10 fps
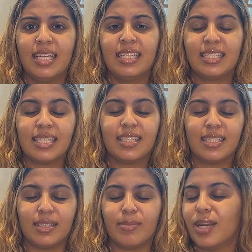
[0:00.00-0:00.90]

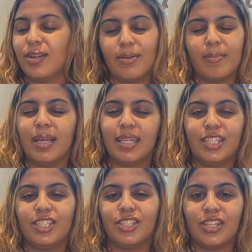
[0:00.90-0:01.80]
system, I don't know, my English
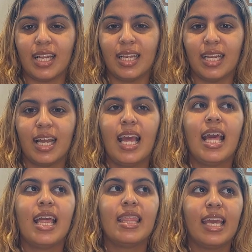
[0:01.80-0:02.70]
is struggling.
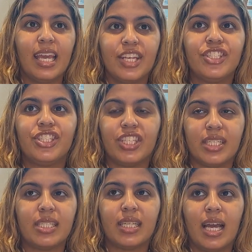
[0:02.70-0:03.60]
There is
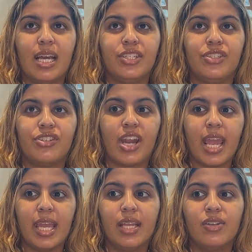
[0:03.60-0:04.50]
just a
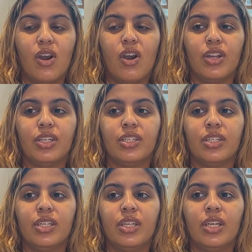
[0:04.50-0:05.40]
drain on
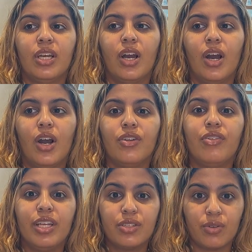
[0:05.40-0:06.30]

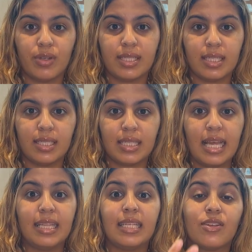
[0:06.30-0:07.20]
resources,
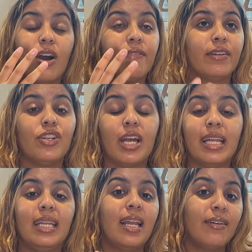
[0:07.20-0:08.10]
and there's often not
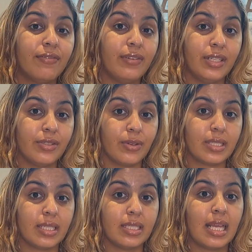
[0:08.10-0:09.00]
enough
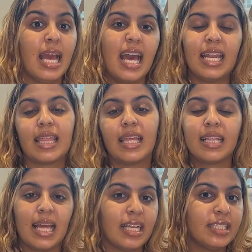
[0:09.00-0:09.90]
resources. And I think
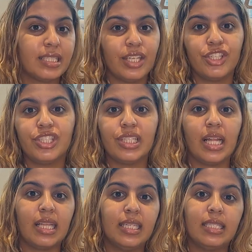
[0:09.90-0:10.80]
that is the issue that
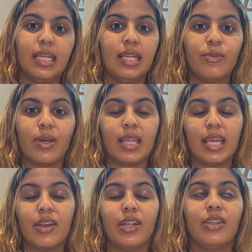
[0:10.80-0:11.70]
they're dealing with here
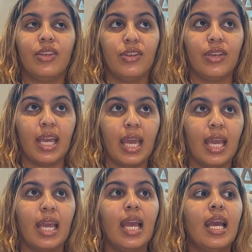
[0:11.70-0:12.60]
in the UK.
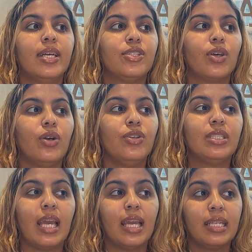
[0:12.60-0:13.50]
So
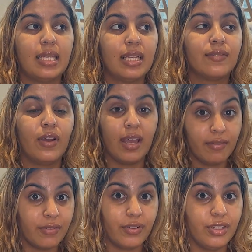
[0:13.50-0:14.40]
it takes forever
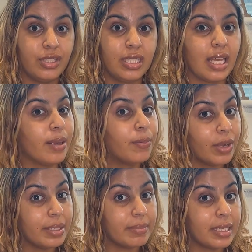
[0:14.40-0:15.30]
for you to get
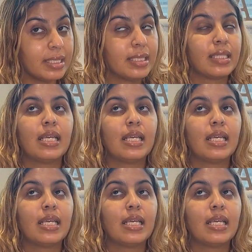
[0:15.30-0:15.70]
appointments.